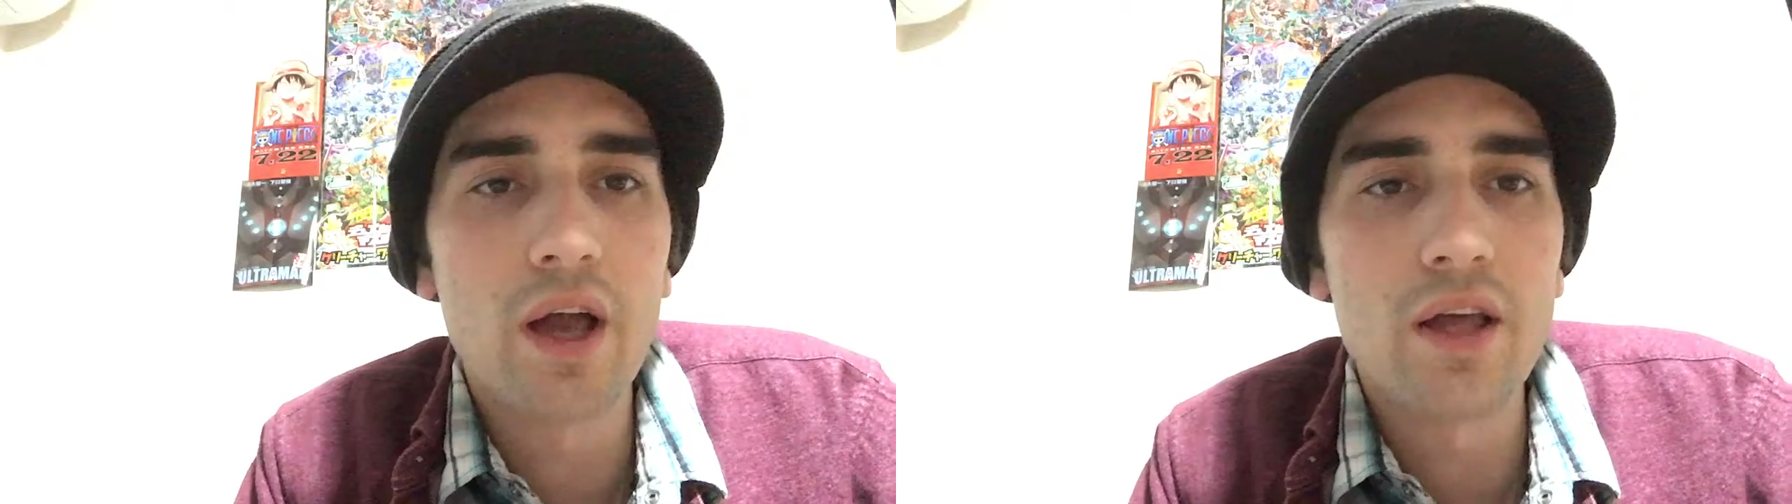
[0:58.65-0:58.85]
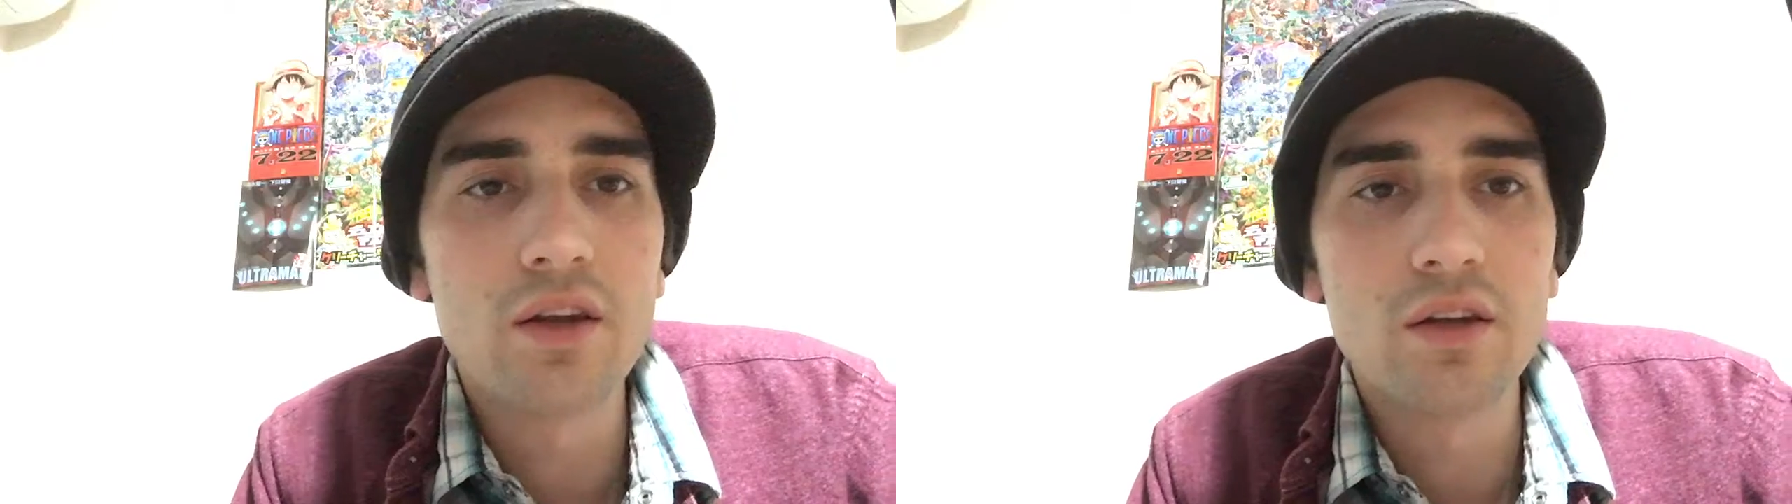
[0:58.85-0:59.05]

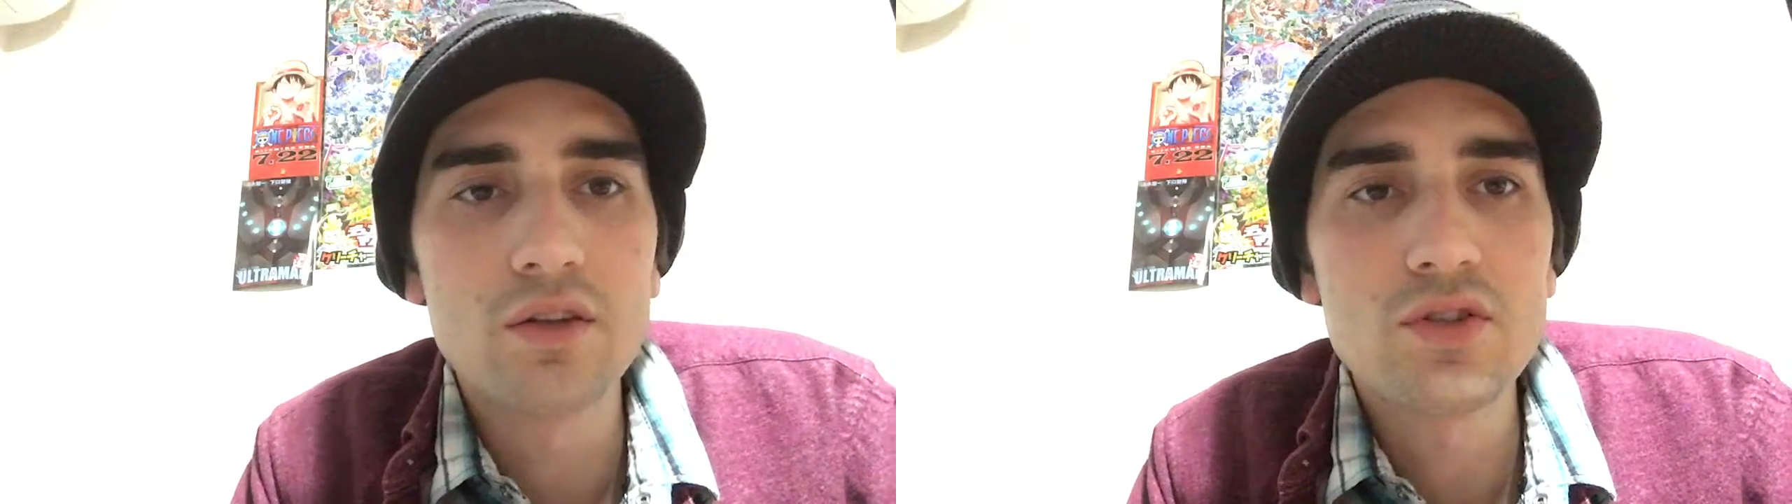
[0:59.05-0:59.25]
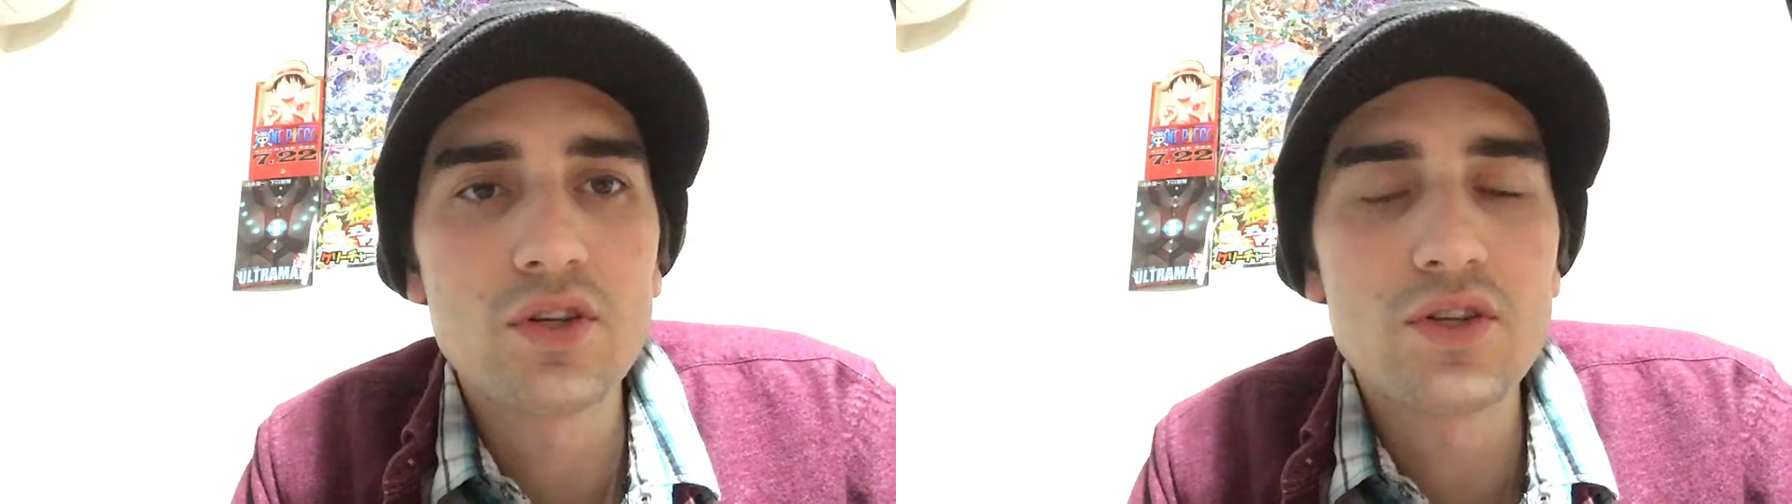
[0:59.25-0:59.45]
And
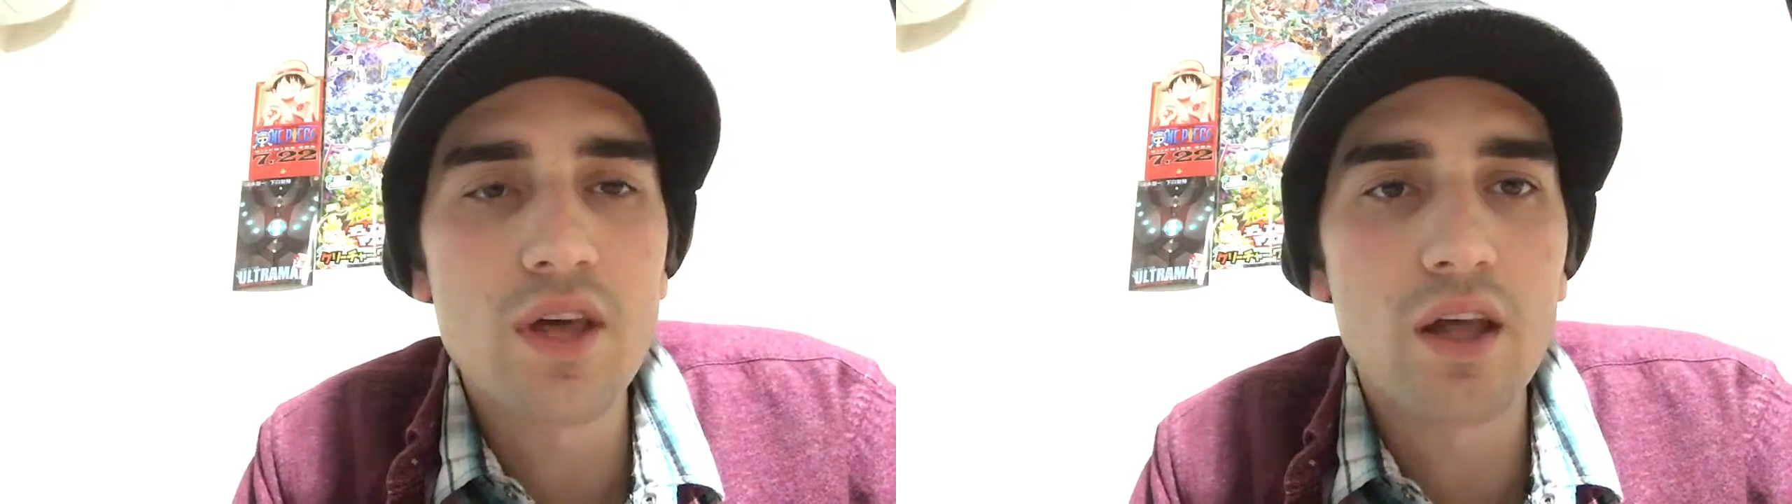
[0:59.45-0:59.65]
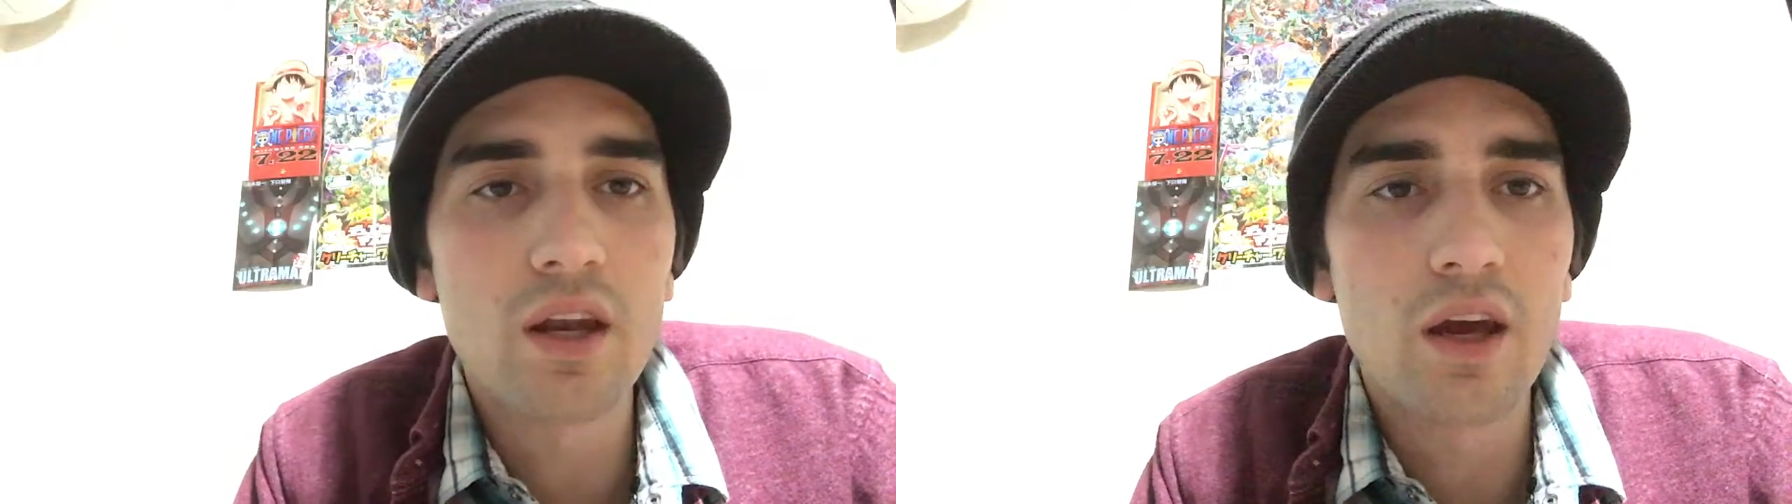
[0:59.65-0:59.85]
since then,